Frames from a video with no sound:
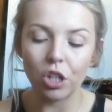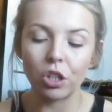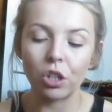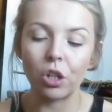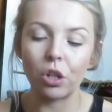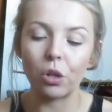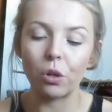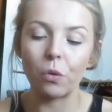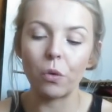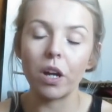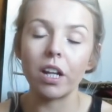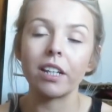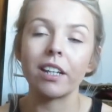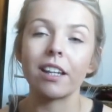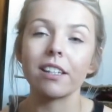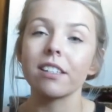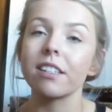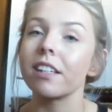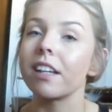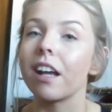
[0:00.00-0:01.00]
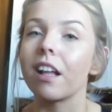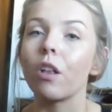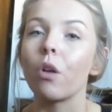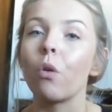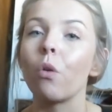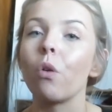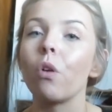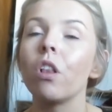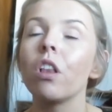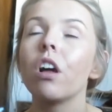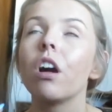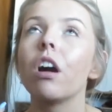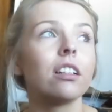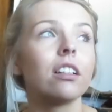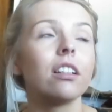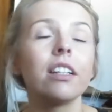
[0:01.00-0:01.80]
new Nasty Gal haul.